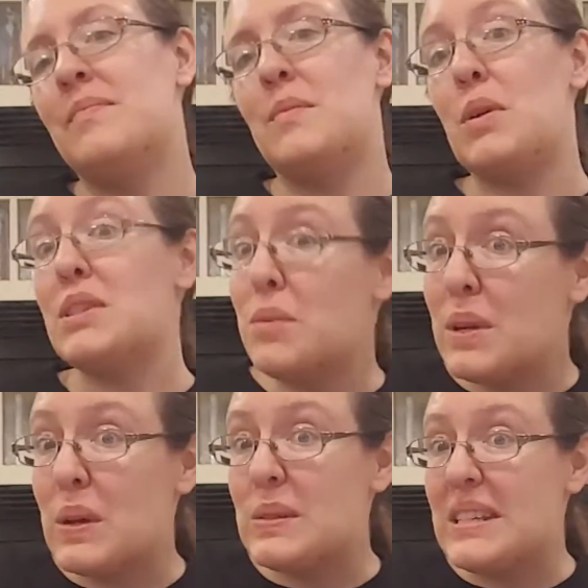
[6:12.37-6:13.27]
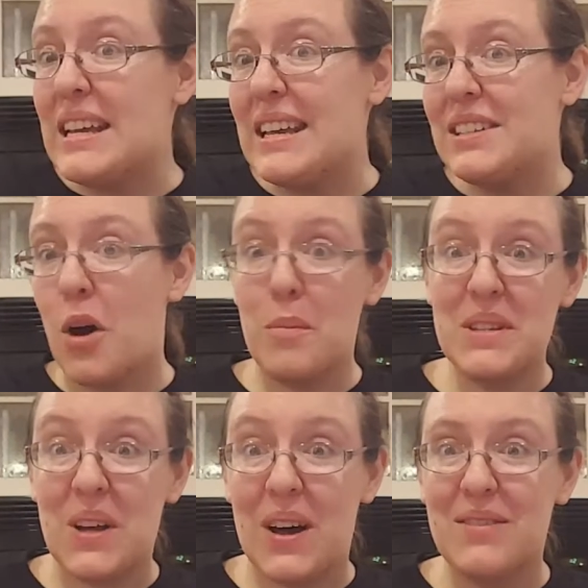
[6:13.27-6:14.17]
person I want to go see,
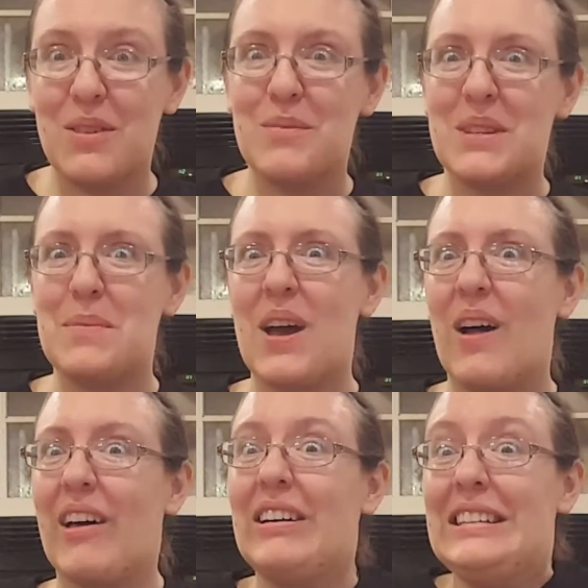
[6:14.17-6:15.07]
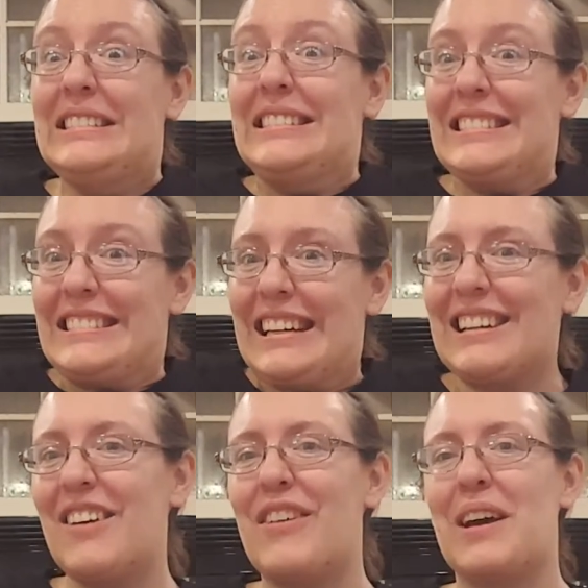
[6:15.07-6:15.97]
Thomas On from Sleepy Hollow. Gotta
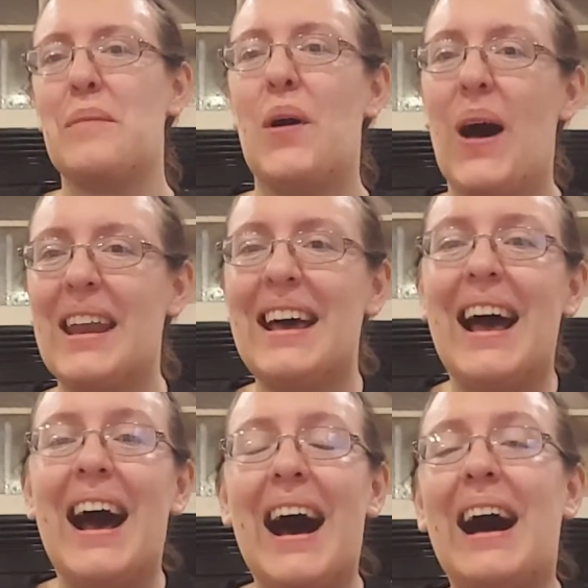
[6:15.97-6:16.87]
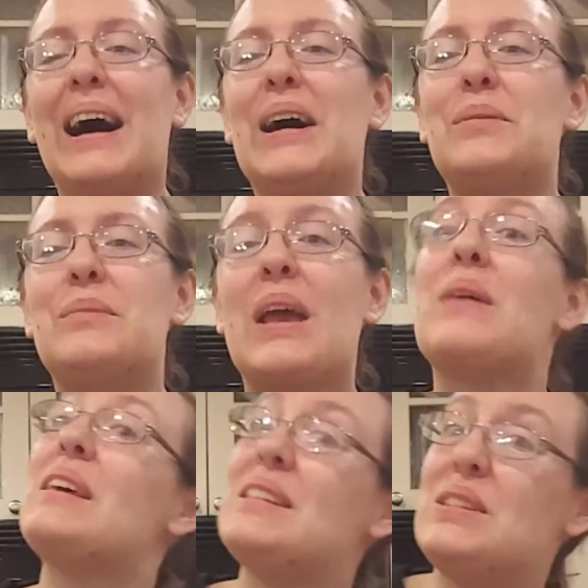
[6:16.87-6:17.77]
love Ichabod. He
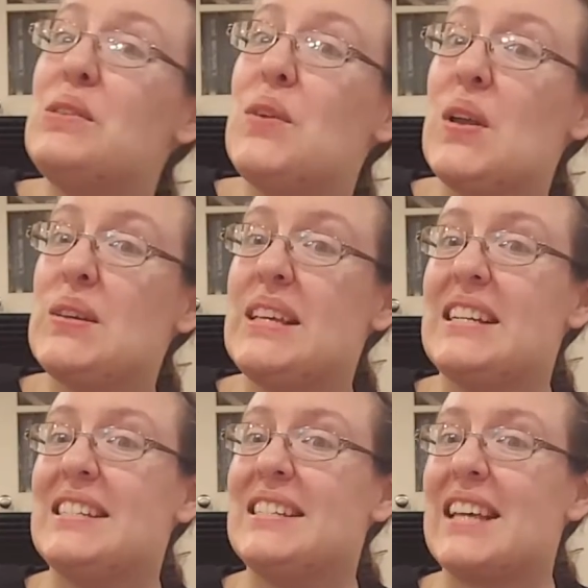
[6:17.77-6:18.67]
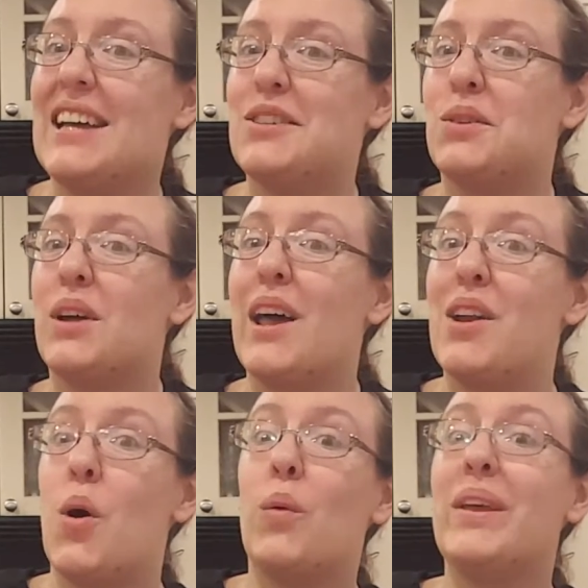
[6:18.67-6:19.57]
only has 2 photo sessions scheduled
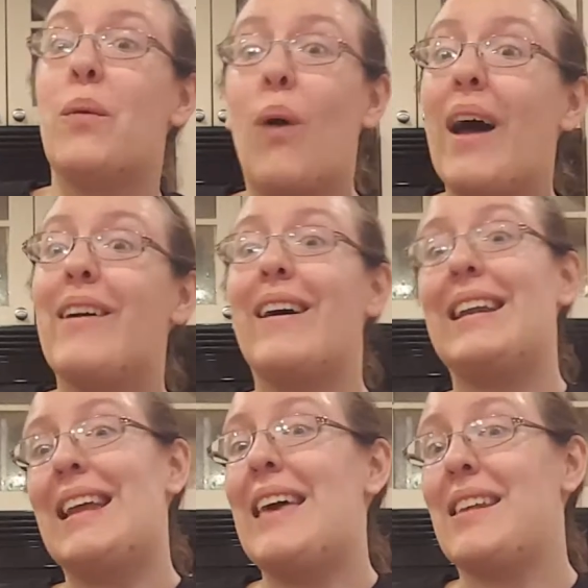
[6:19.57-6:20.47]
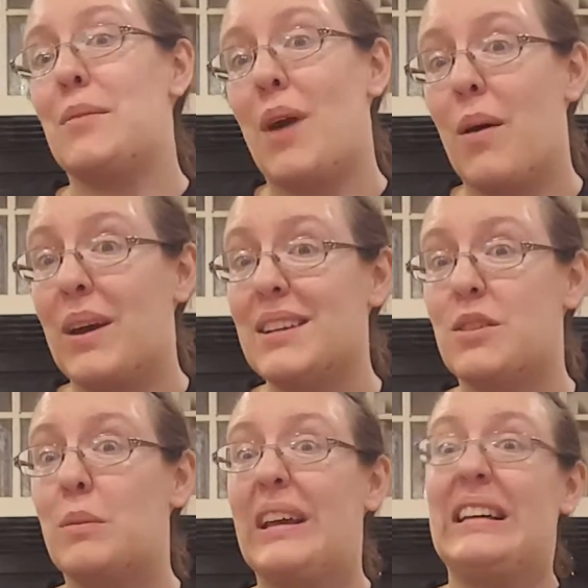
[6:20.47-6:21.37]
and only 1 on a day that I'm going, so
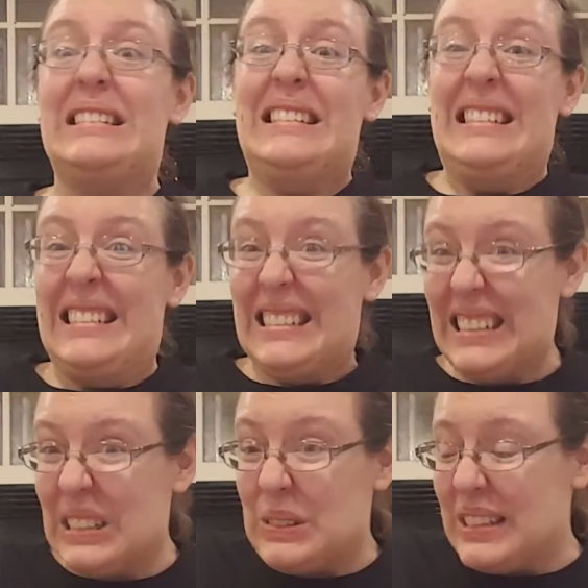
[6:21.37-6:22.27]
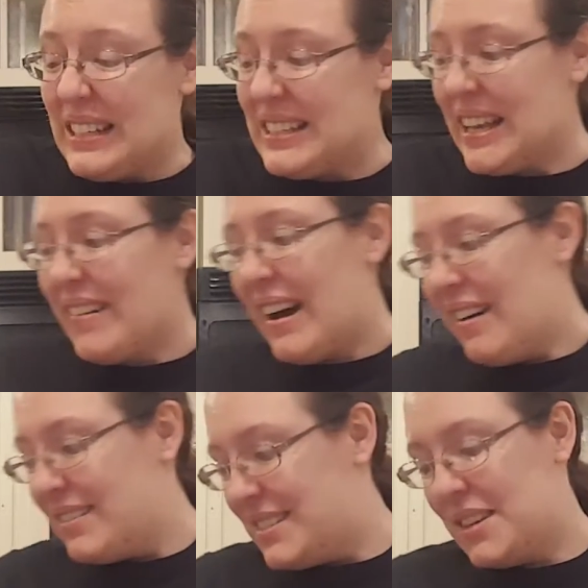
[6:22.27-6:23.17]
I'm like, I don't want that to sell
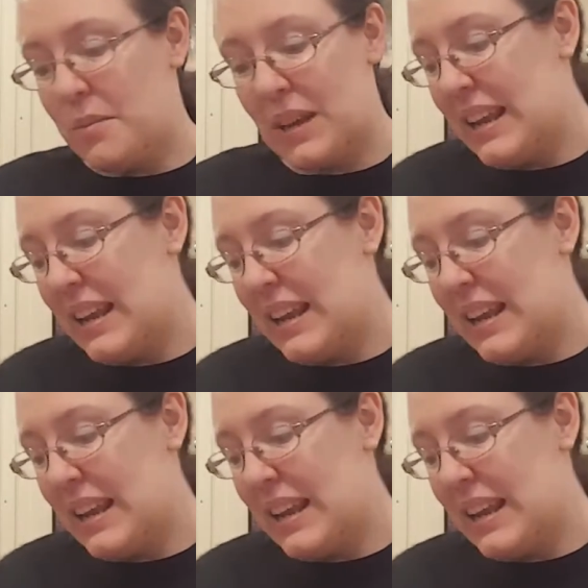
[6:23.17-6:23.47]
out, so I'm gonna